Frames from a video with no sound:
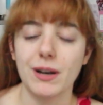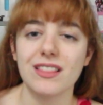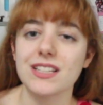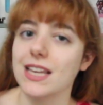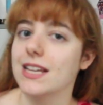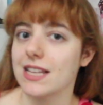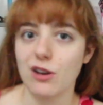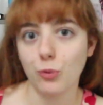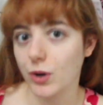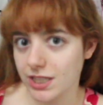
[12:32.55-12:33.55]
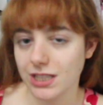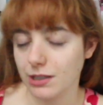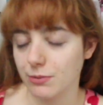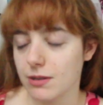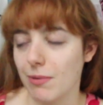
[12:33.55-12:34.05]
But in this case, it wasn't
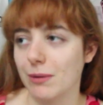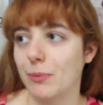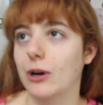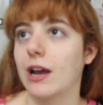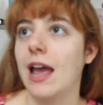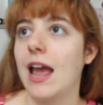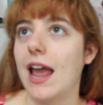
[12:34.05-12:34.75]
that it was a bad book.